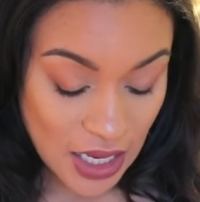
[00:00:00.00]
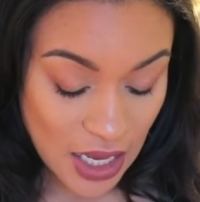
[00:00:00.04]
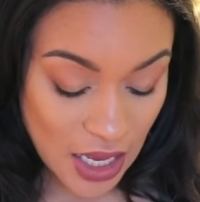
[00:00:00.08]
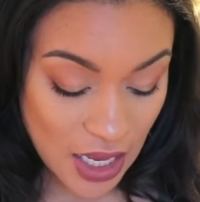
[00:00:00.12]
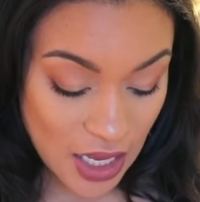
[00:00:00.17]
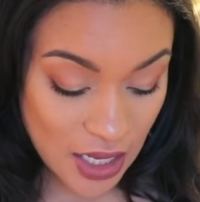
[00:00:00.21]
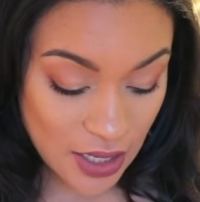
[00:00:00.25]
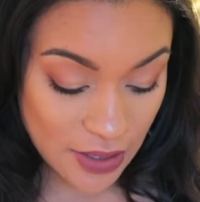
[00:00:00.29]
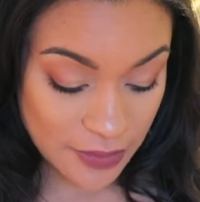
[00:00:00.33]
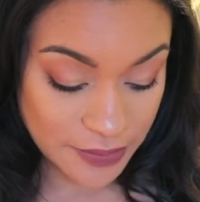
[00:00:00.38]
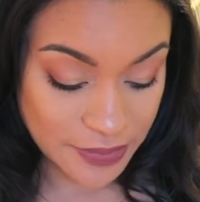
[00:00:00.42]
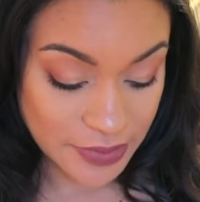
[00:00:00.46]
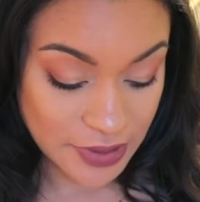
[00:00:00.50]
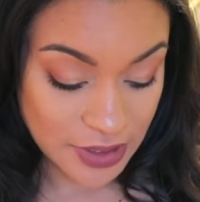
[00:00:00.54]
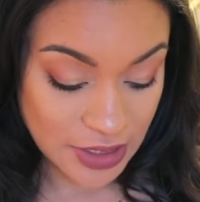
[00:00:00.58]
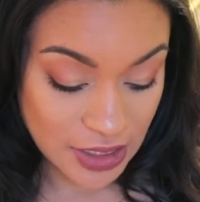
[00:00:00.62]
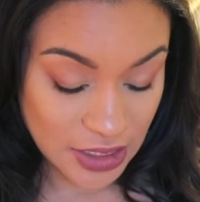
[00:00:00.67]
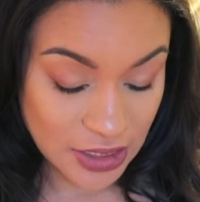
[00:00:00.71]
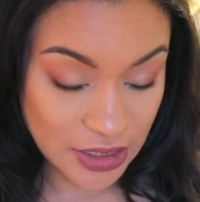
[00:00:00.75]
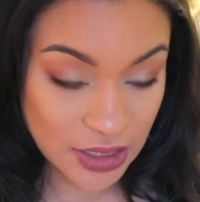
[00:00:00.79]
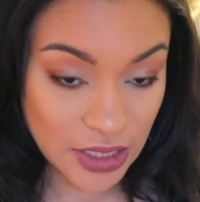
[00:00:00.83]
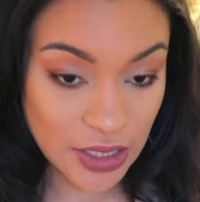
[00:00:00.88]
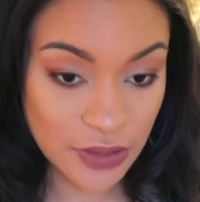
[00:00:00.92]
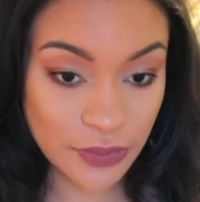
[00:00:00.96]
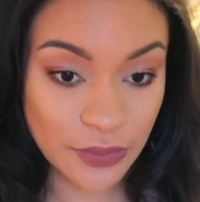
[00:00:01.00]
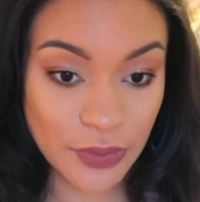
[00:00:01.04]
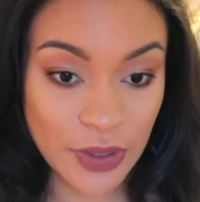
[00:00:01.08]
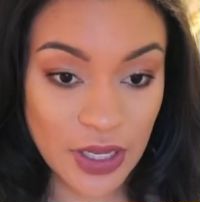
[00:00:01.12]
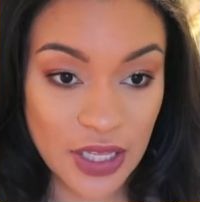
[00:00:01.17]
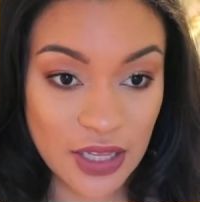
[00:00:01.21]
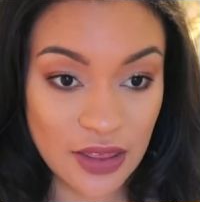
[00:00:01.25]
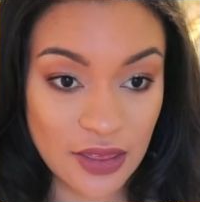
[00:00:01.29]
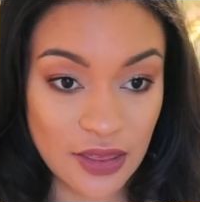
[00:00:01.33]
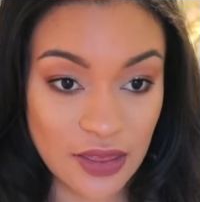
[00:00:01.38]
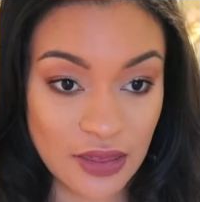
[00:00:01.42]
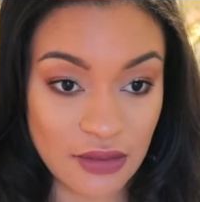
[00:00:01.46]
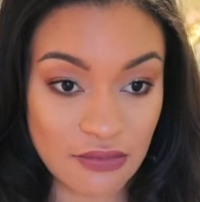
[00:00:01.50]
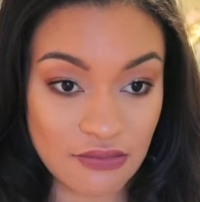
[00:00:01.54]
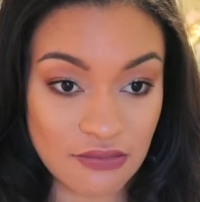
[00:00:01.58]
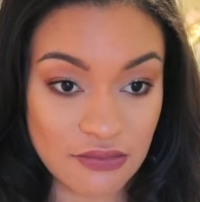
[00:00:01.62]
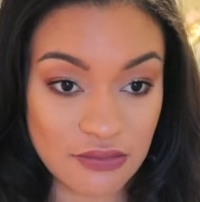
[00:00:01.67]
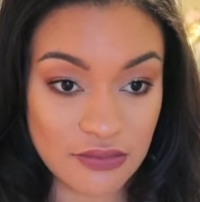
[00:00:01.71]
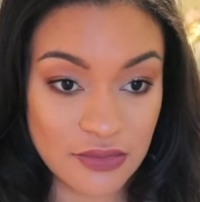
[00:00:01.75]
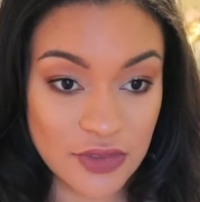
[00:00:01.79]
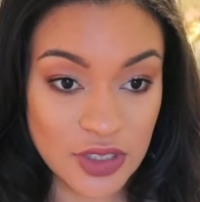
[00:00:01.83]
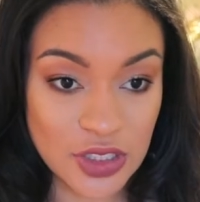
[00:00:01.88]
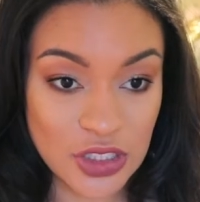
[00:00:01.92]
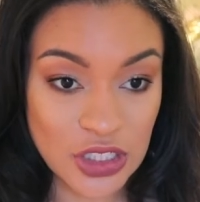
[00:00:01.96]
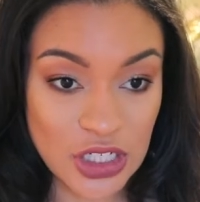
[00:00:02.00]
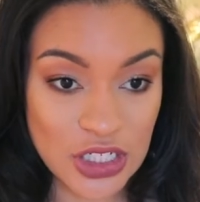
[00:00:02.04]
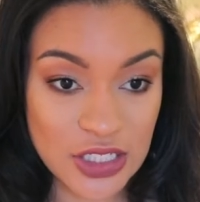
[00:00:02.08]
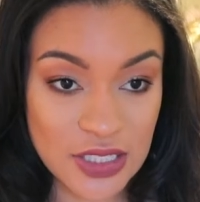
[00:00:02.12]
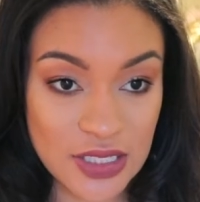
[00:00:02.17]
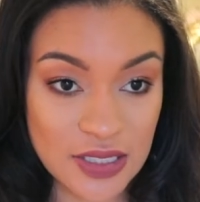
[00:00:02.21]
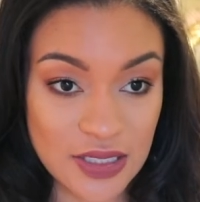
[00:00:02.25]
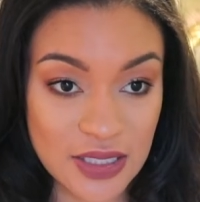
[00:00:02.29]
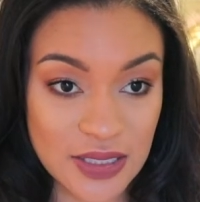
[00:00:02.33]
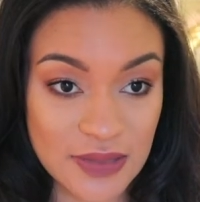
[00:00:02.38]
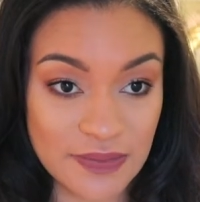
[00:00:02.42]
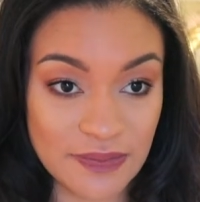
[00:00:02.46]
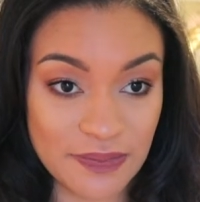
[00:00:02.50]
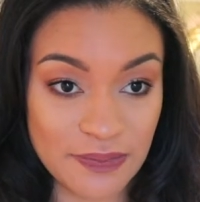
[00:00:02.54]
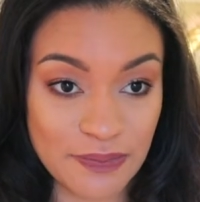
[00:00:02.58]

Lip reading: dealing with just